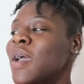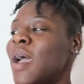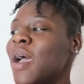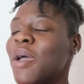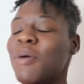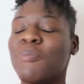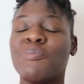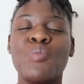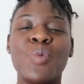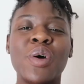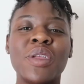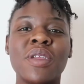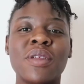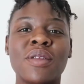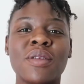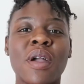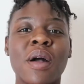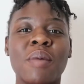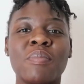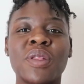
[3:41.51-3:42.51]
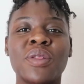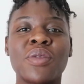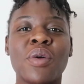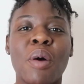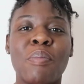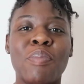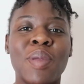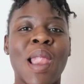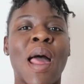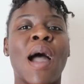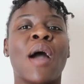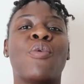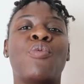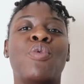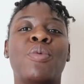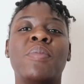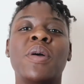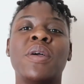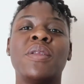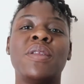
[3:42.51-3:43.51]
and when it comes to a black
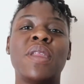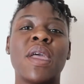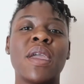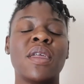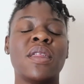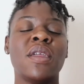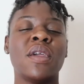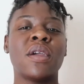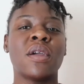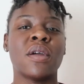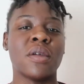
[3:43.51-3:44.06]
woman dating